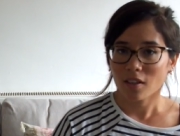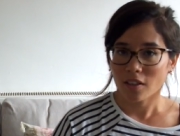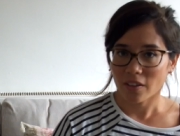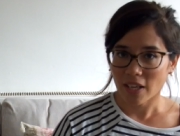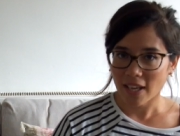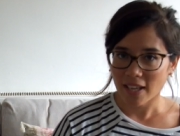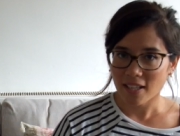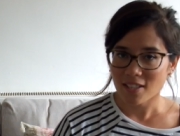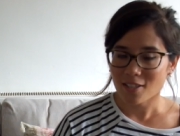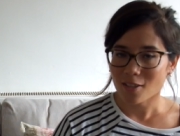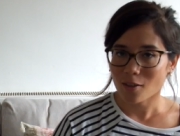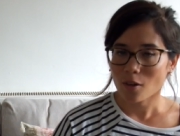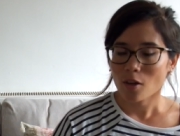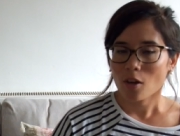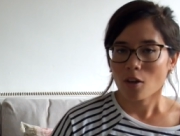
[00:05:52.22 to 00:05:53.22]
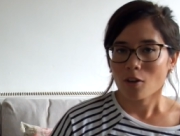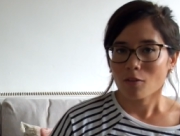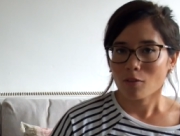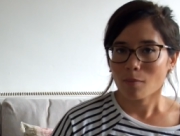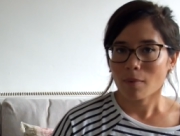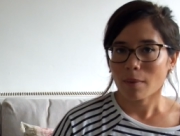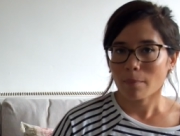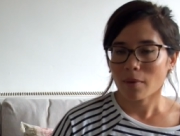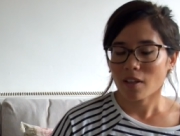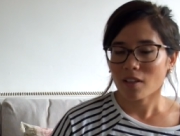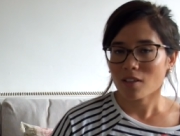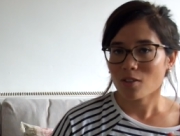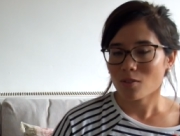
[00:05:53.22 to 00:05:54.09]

Okay, so remember